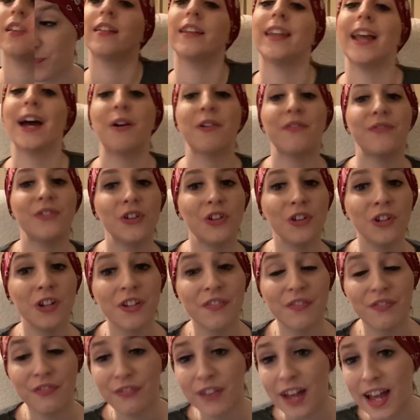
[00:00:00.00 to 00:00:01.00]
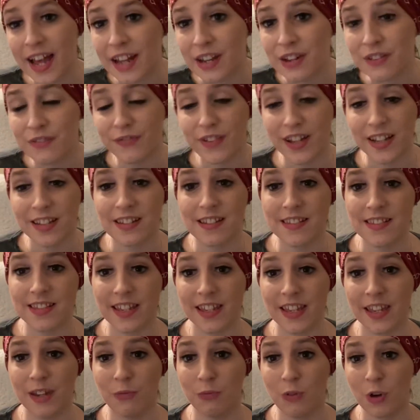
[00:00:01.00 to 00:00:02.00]
Now, if you're not a fan of
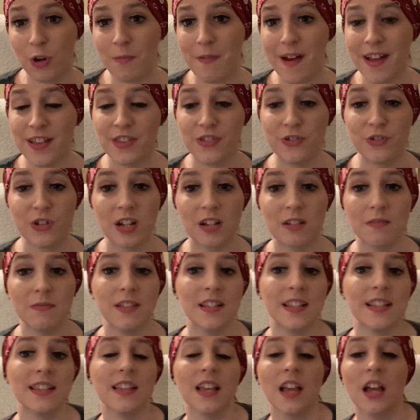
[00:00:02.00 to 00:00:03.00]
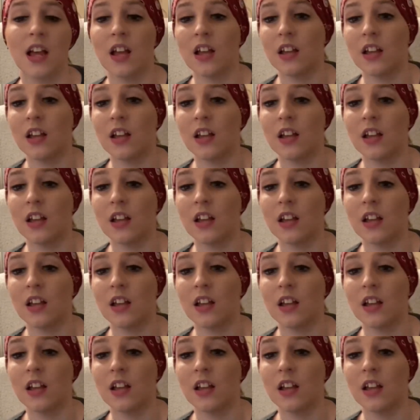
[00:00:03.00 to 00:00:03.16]
fantasy romance dramas,